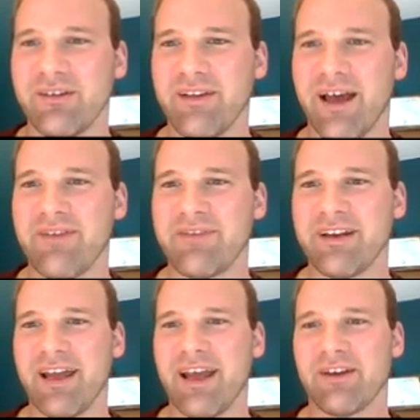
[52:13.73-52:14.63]
They'll have the
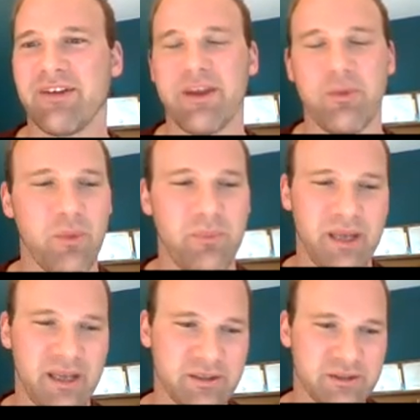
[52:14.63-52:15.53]
diagonal, they won't
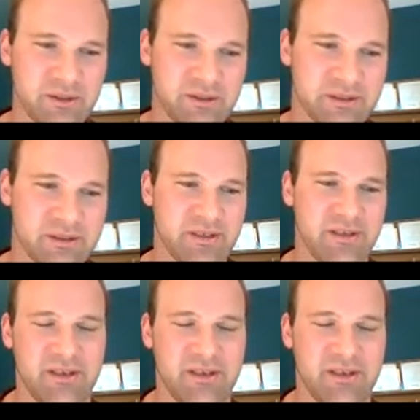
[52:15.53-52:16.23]
be induced.